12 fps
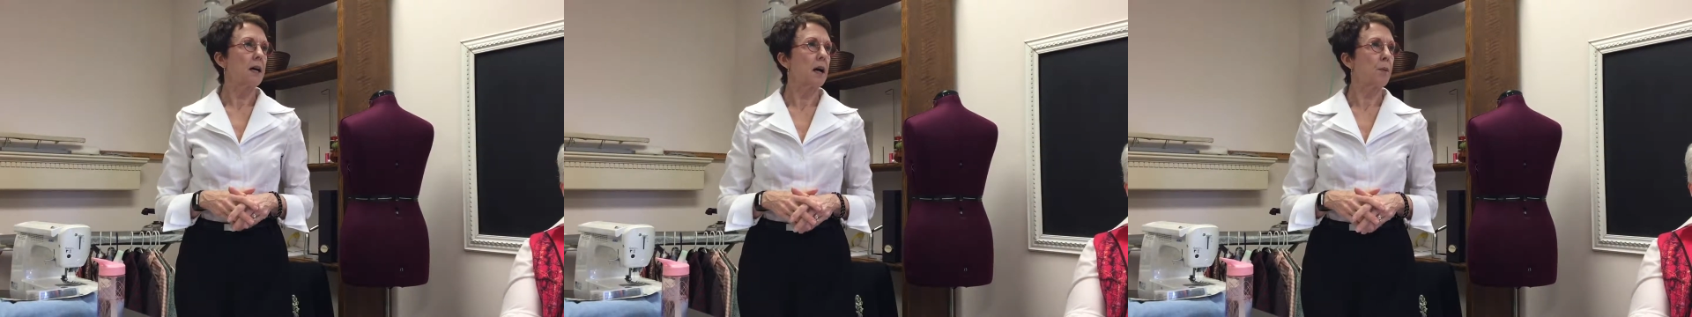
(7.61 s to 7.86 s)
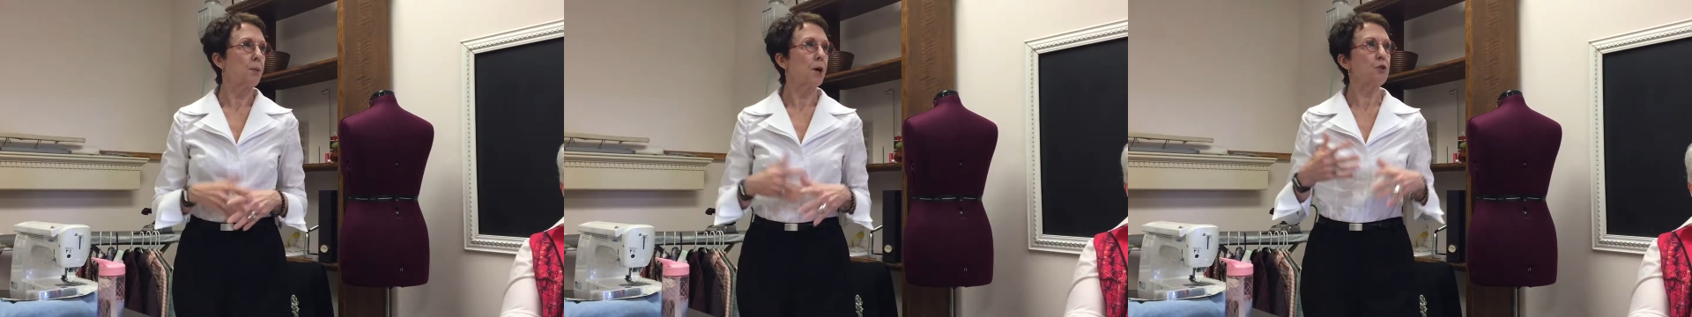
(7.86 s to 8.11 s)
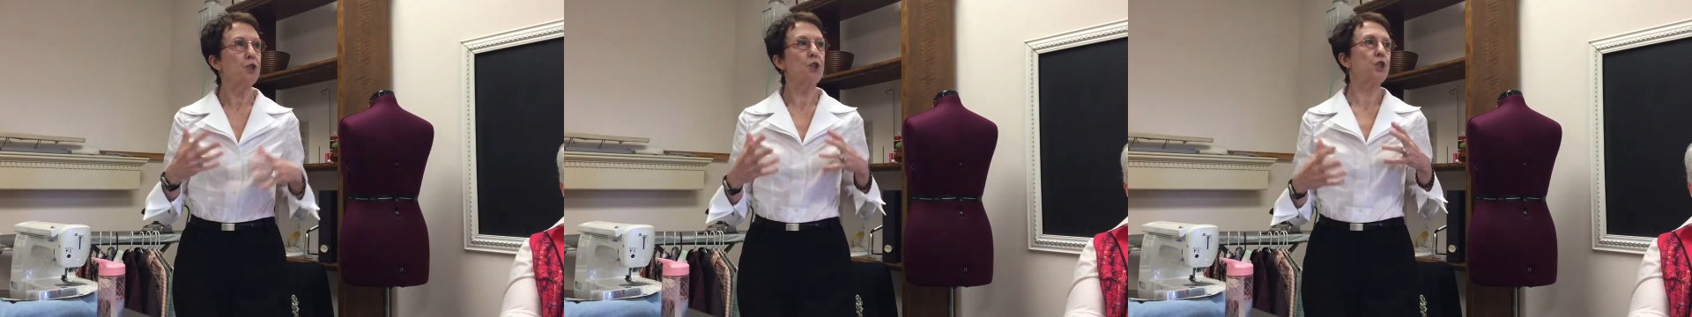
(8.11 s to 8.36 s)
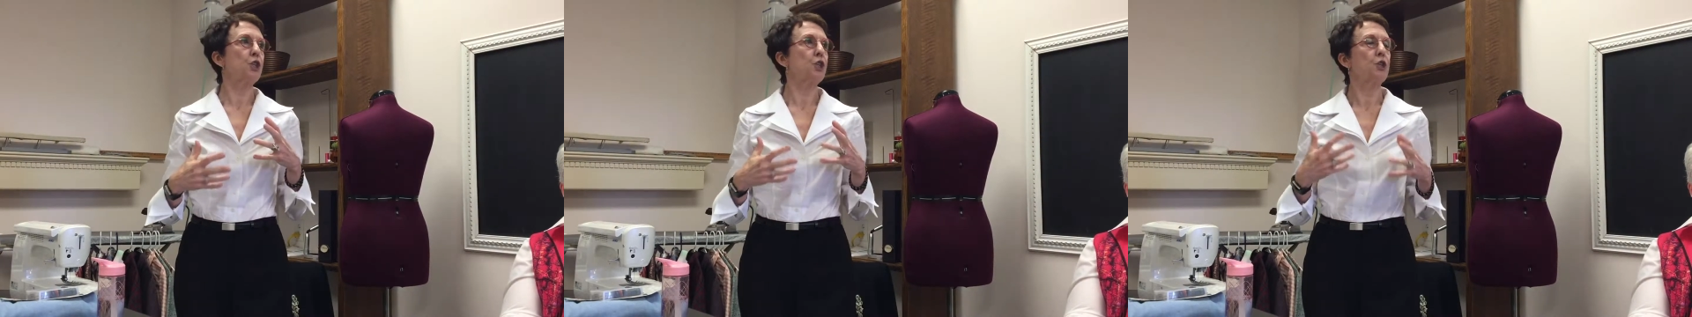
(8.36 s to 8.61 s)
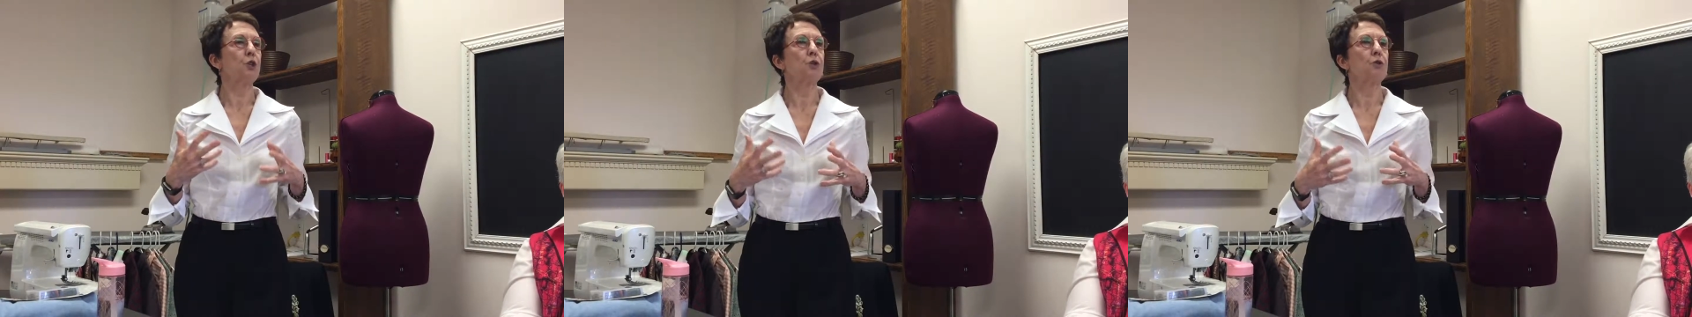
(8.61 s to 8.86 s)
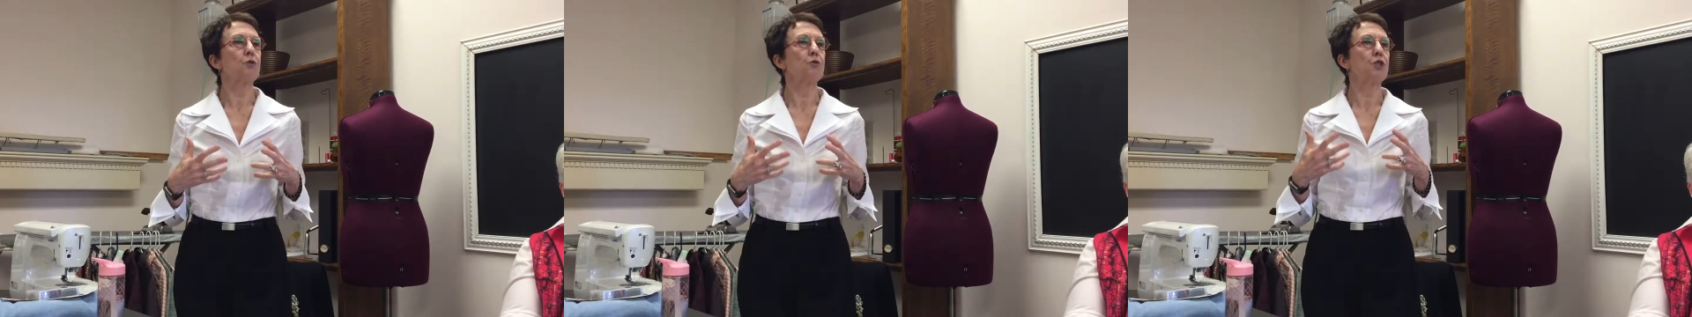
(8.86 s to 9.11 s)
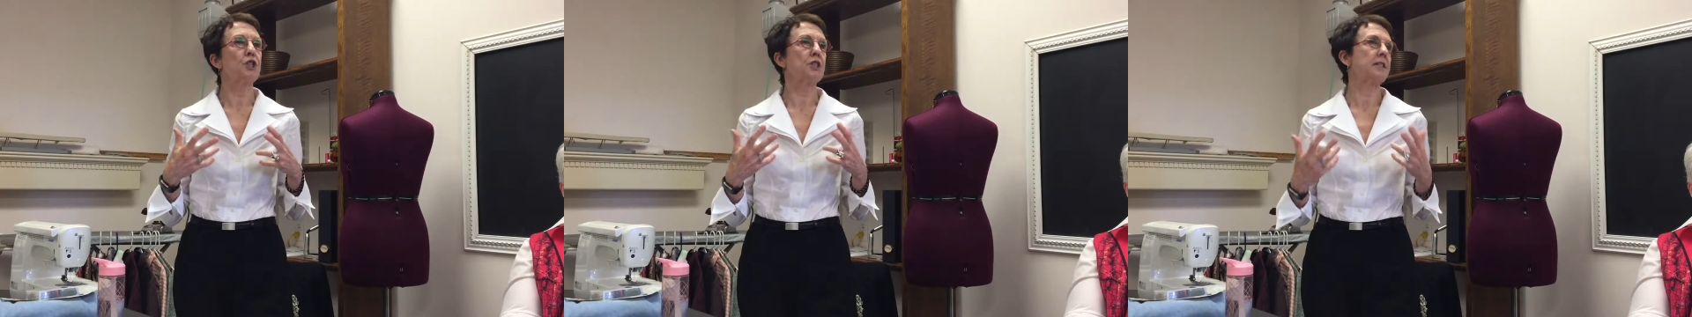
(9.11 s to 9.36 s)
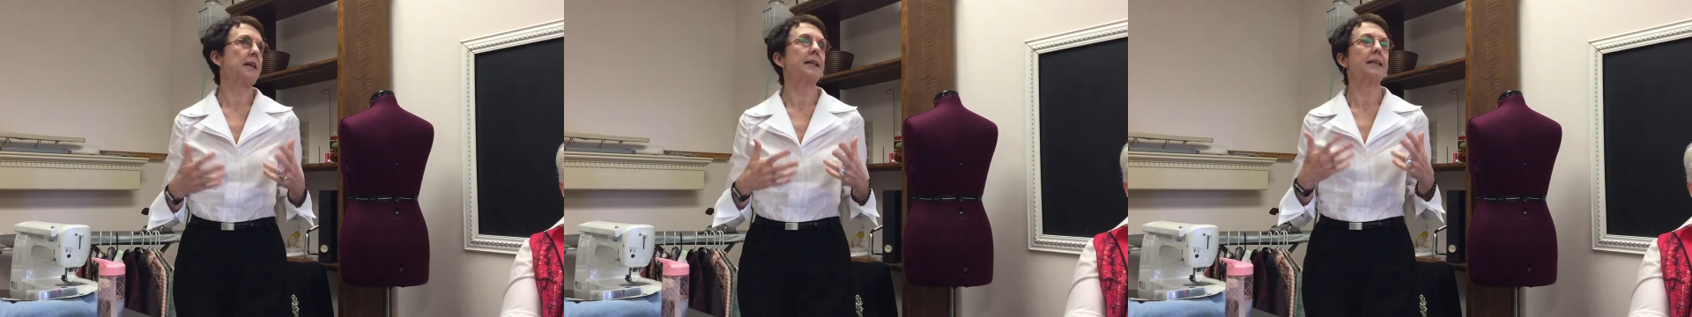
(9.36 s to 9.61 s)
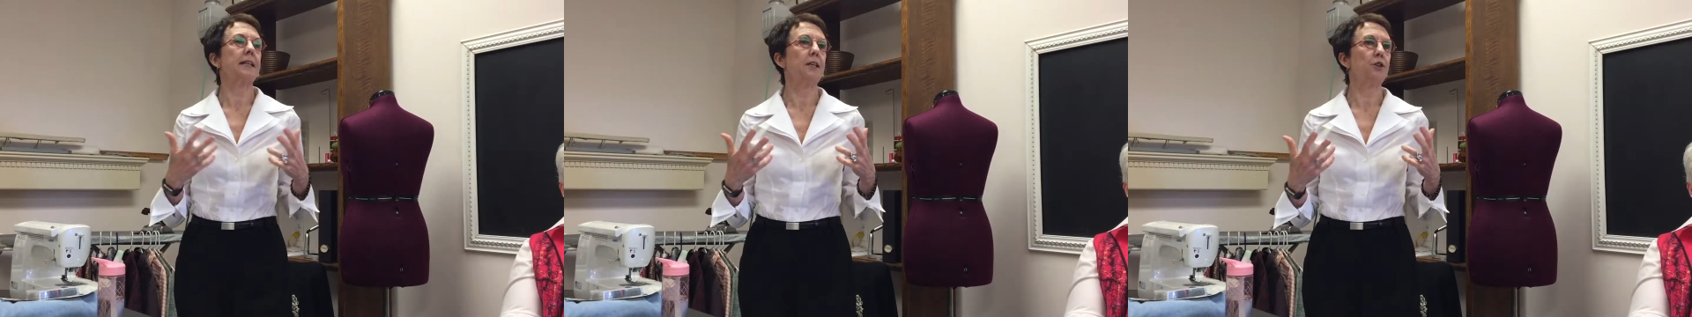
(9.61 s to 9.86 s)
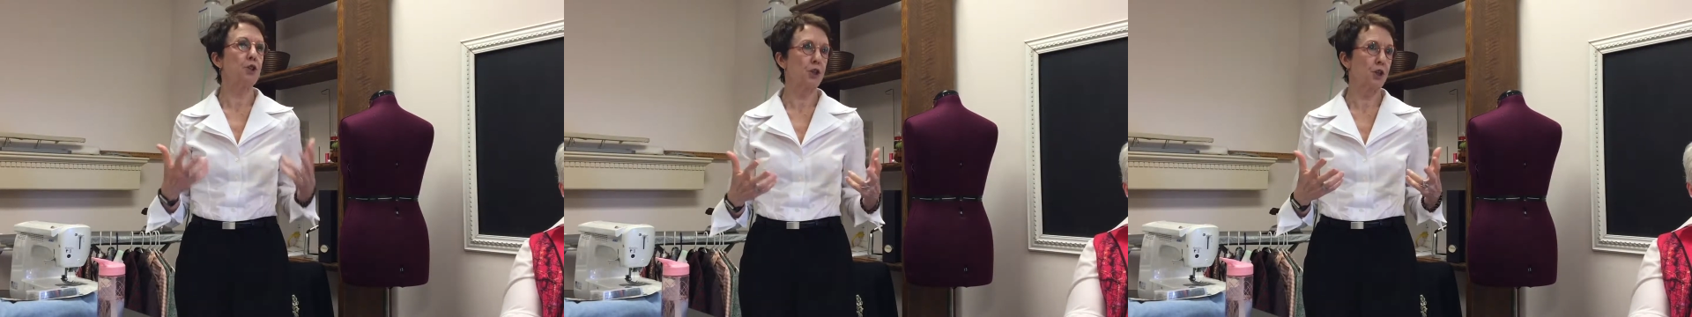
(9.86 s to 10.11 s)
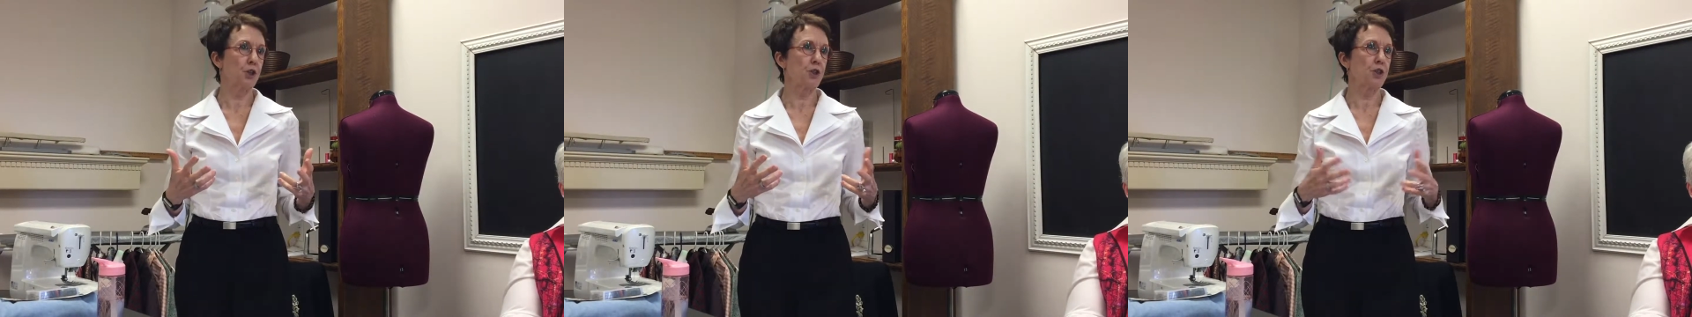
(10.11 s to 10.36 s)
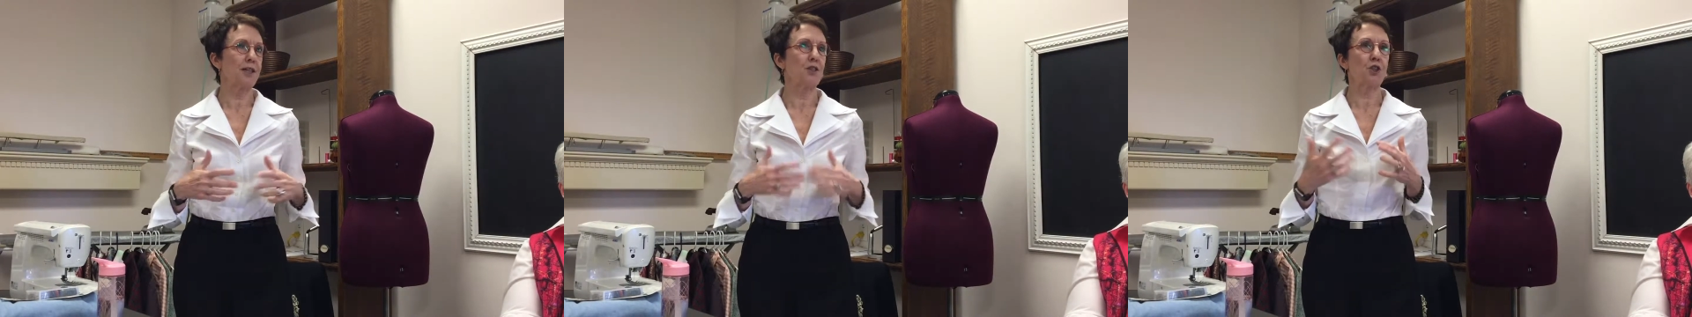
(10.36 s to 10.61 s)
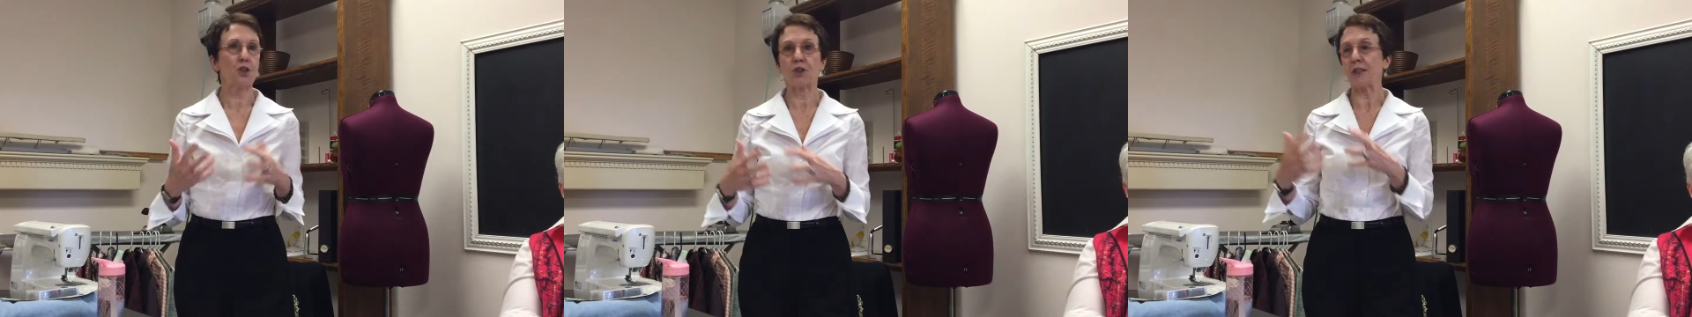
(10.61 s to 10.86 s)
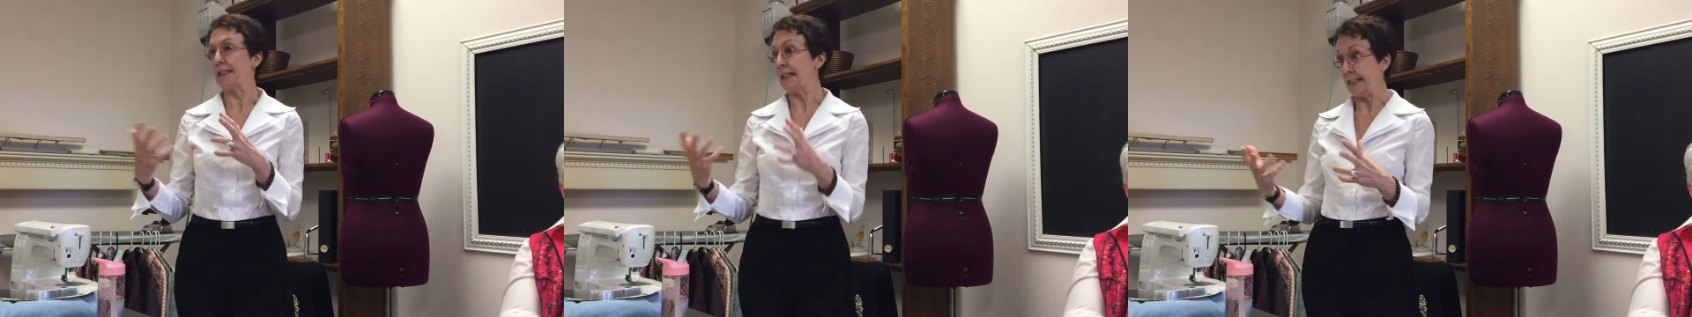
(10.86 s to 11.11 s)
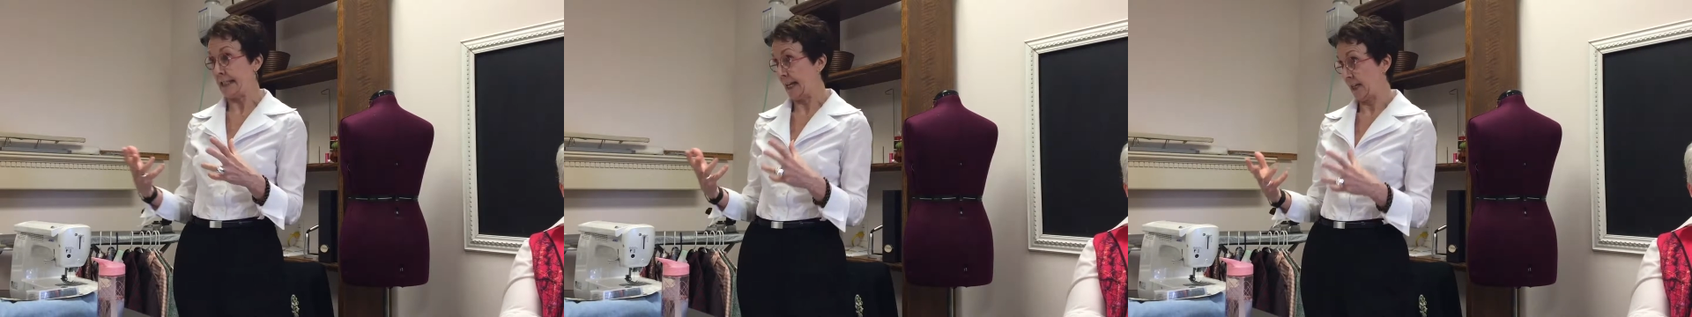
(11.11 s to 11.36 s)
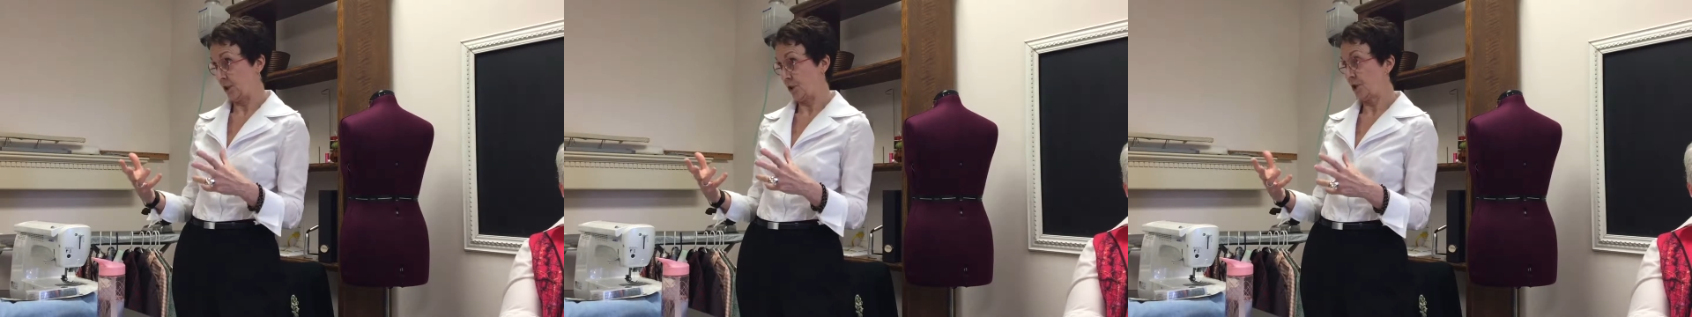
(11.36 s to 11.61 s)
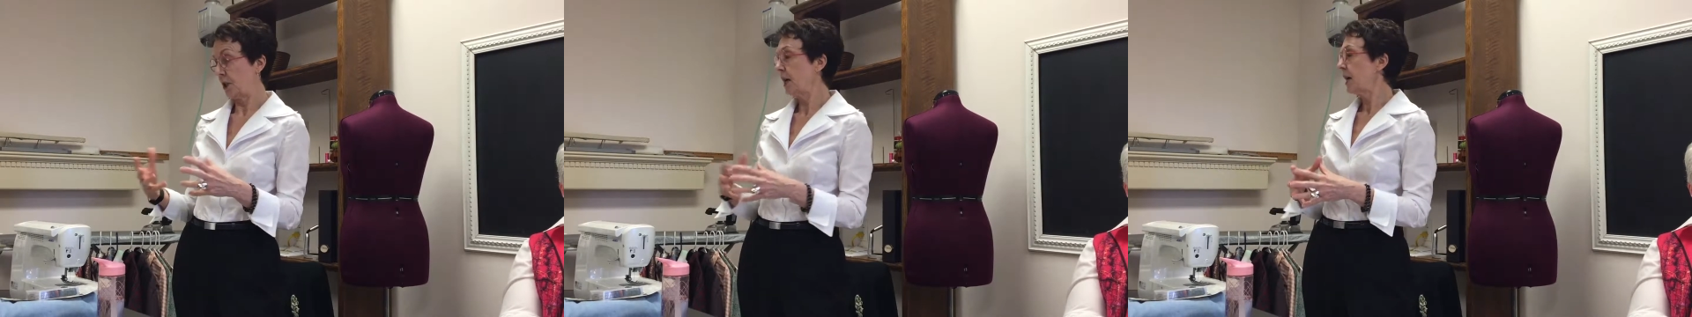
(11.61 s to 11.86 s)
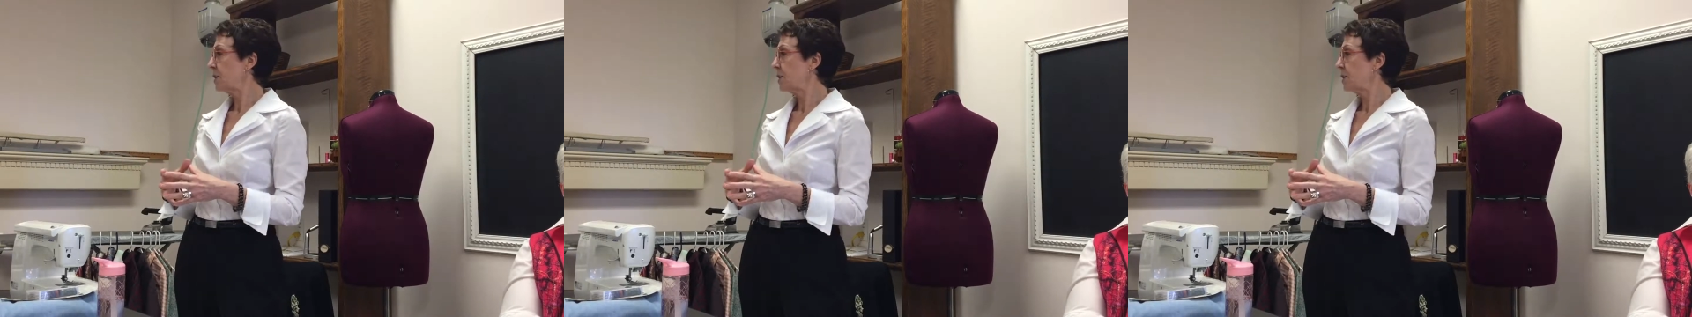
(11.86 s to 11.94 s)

approaches to designing shirts and shirt details.